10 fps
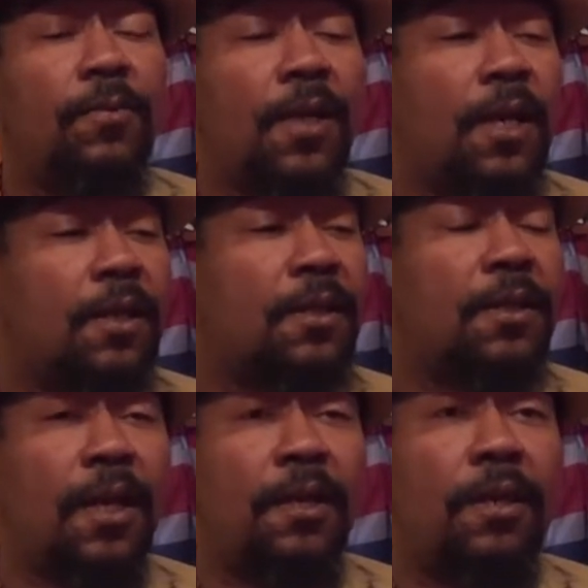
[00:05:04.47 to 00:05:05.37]
We got to get
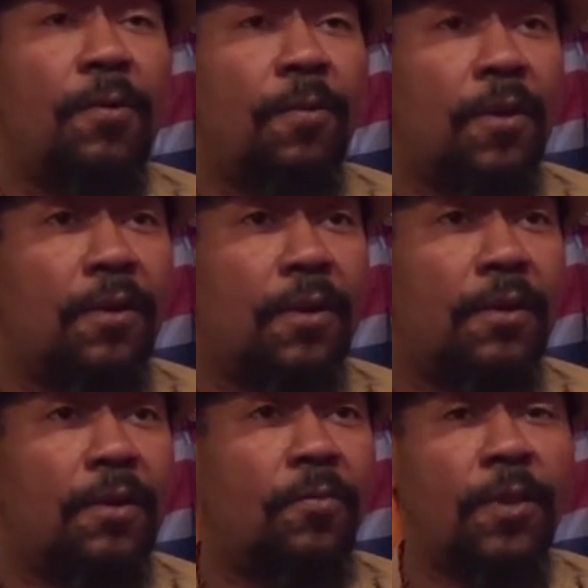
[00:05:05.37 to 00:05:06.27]
to that network.
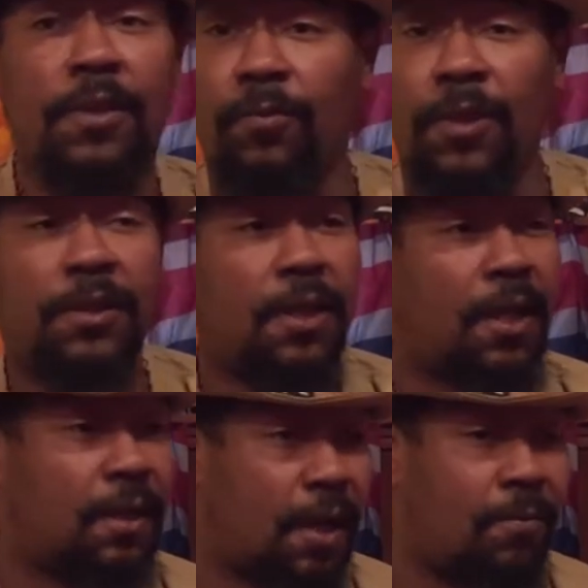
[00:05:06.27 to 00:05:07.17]
Once
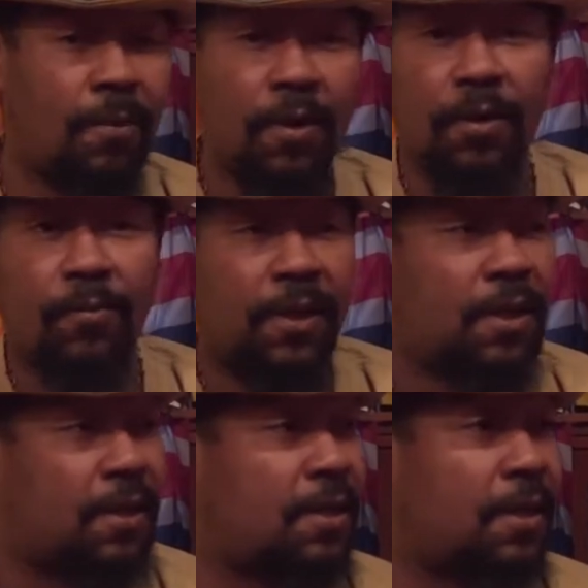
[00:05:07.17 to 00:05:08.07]
that network, we
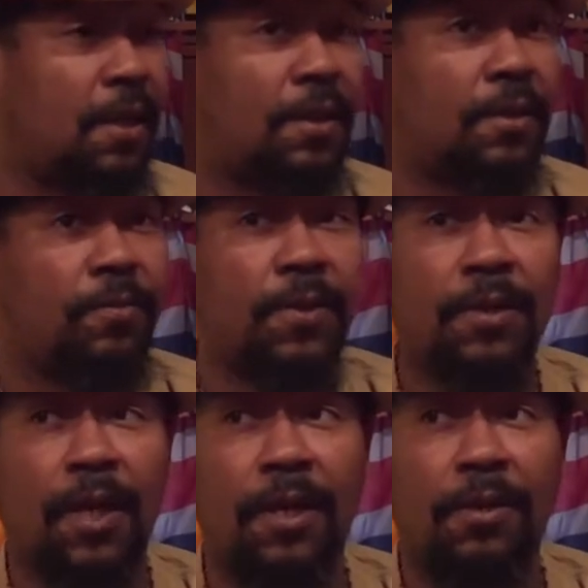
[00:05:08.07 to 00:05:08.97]
get it together, we
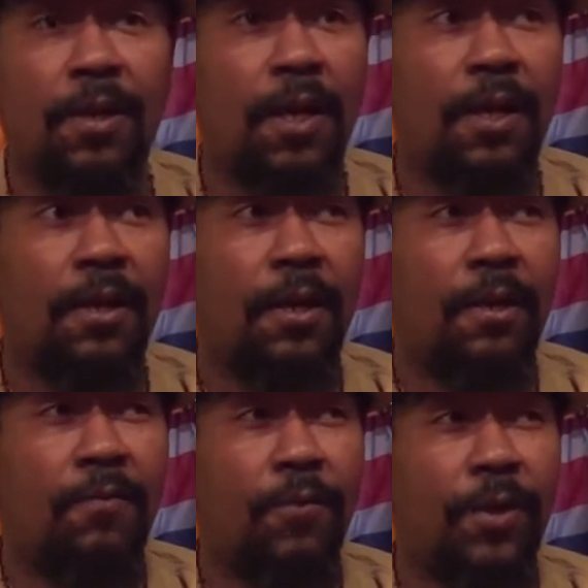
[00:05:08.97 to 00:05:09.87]
like, okay,
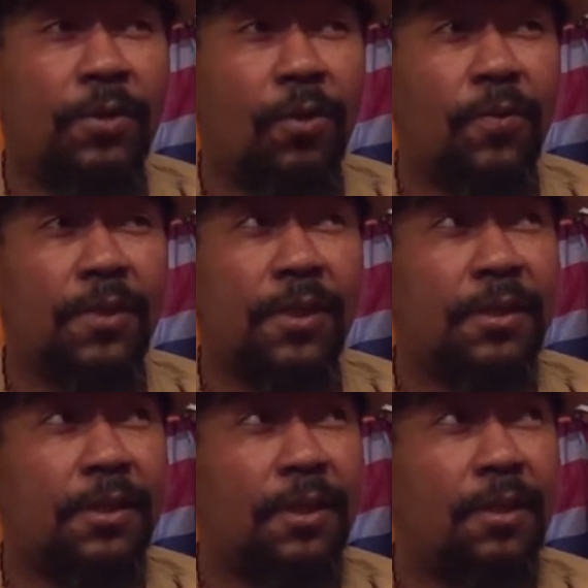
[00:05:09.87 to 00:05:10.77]
voiceovers. Let's
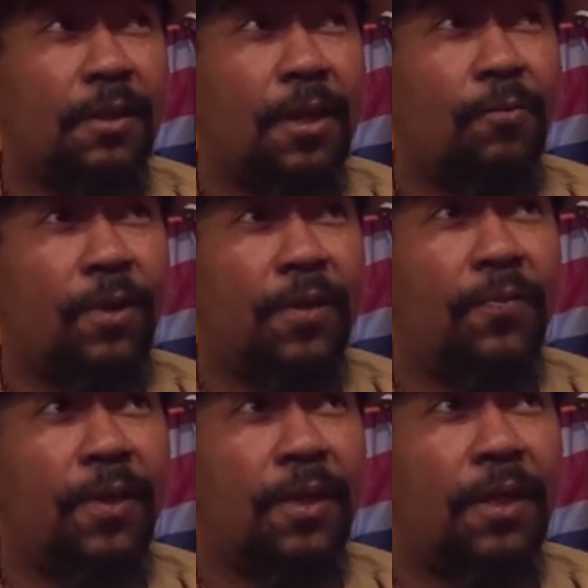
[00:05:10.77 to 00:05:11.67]
see, what if
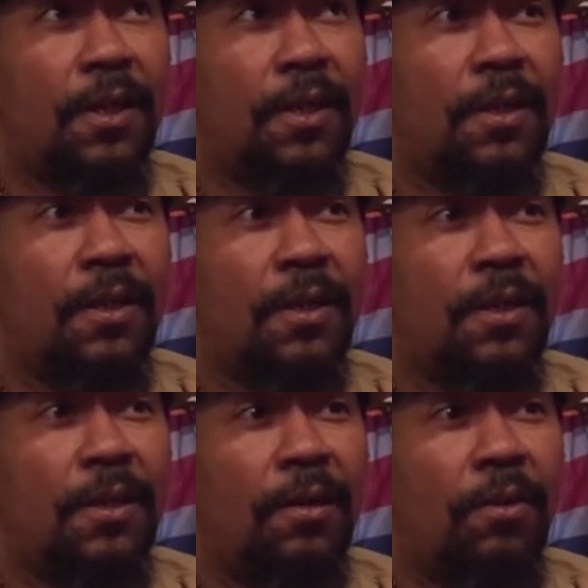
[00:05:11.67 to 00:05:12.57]
we did
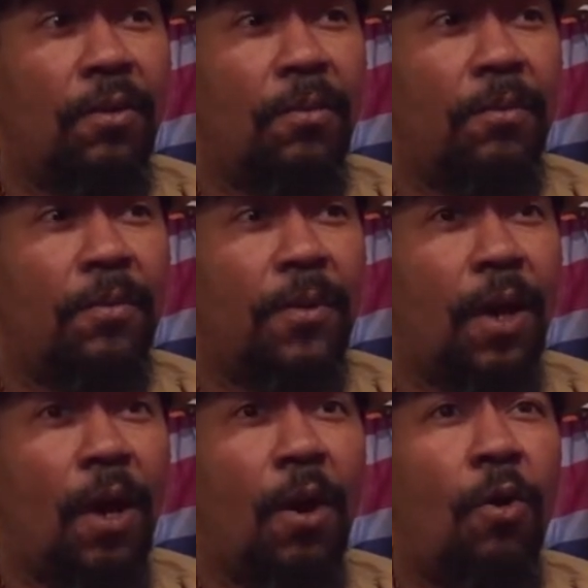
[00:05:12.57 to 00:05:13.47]

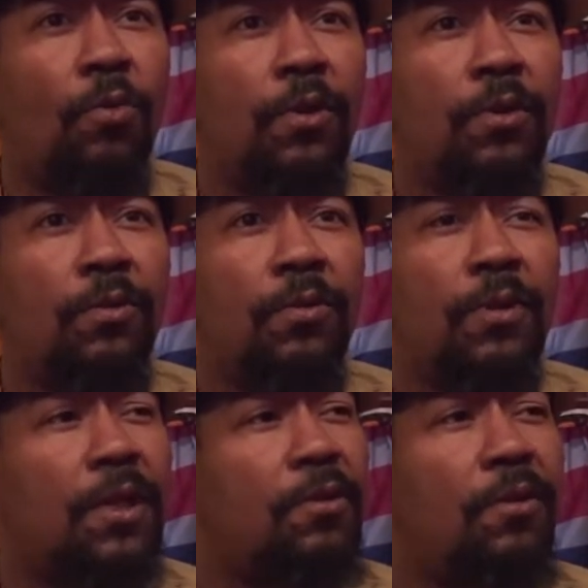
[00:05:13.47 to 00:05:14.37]
our own little,
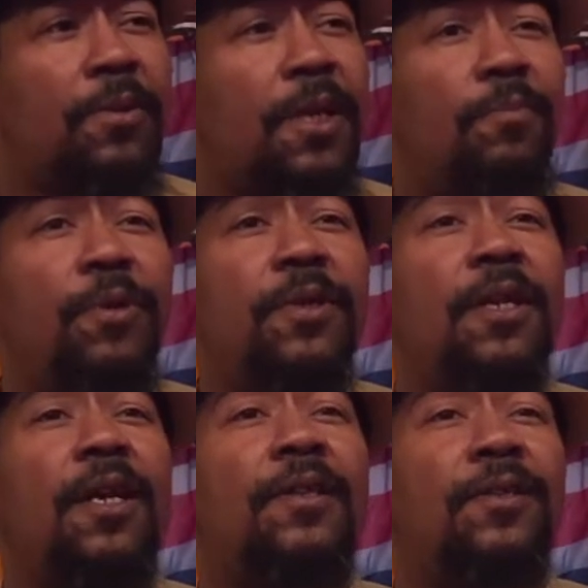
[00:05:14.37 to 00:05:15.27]
you know what I'm saying, put
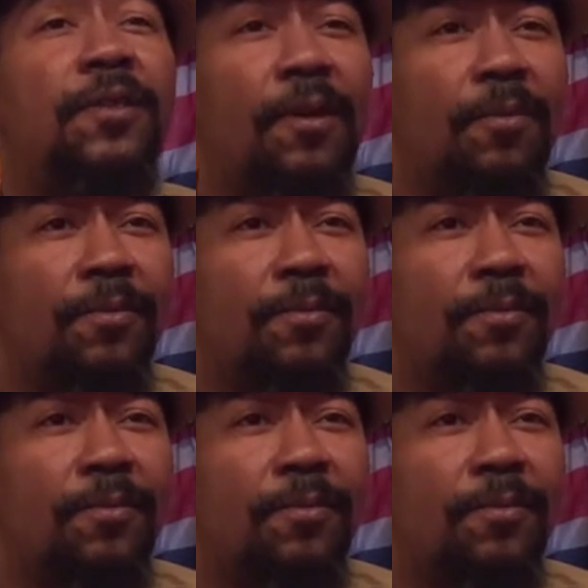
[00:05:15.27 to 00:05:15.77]
together something.